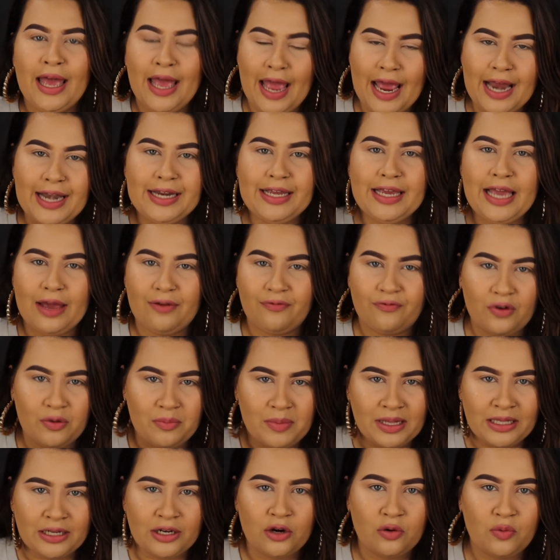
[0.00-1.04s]
and get
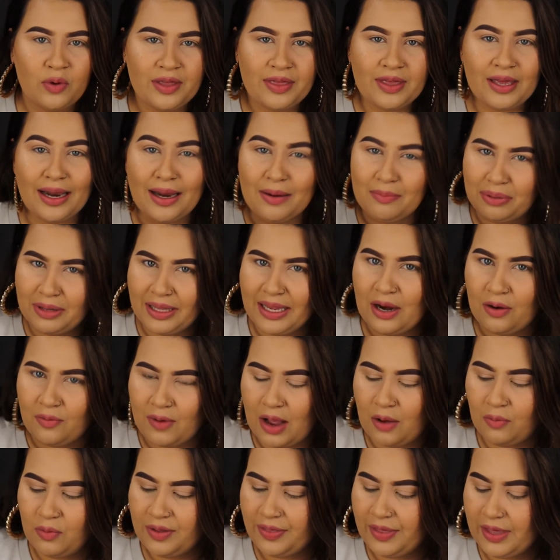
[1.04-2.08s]
familiar with it and play
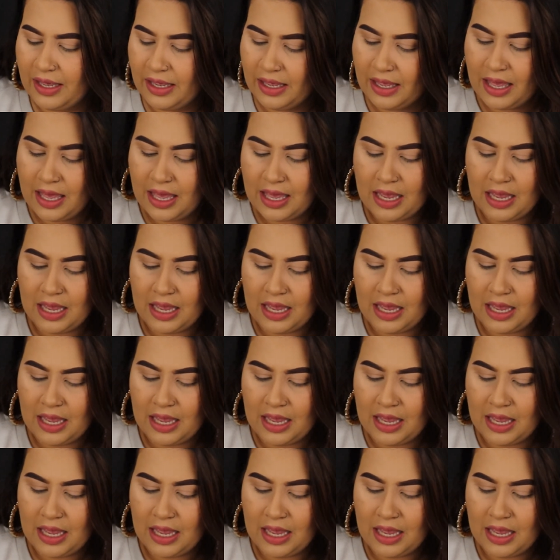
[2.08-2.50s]
around with it.